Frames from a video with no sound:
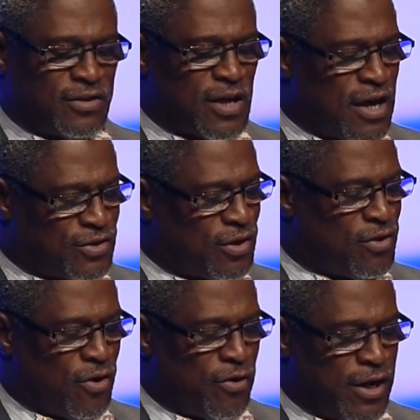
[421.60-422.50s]
Tyson
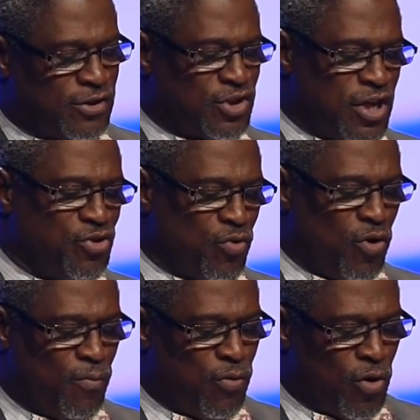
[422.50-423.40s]
Curry, a
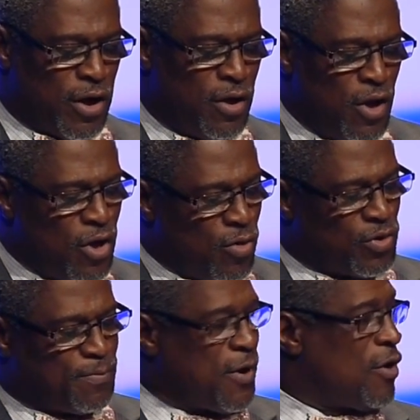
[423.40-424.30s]
10-year-old boy who
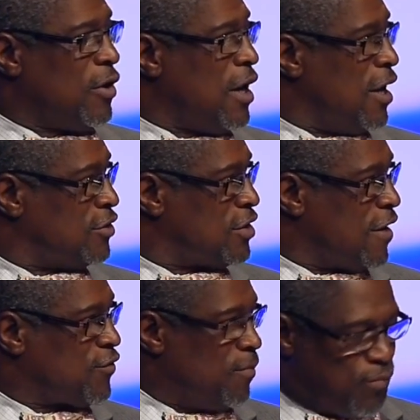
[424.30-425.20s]
was paralyzed
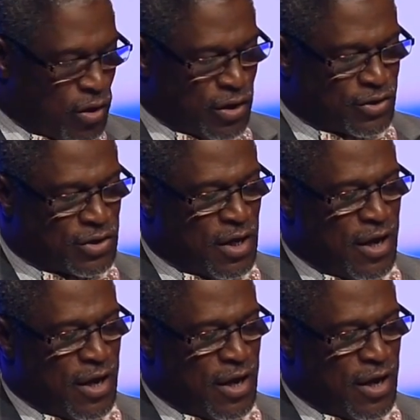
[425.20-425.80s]
after bullets